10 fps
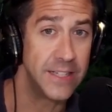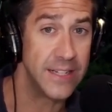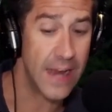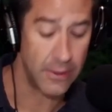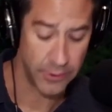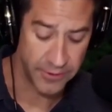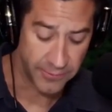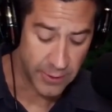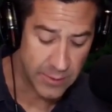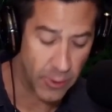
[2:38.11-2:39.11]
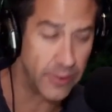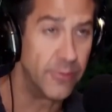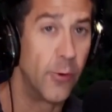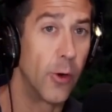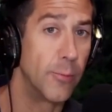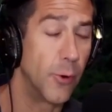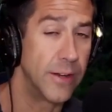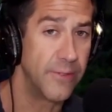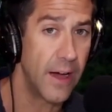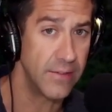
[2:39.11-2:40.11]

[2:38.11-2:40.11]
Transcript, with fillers: and download the free 104.5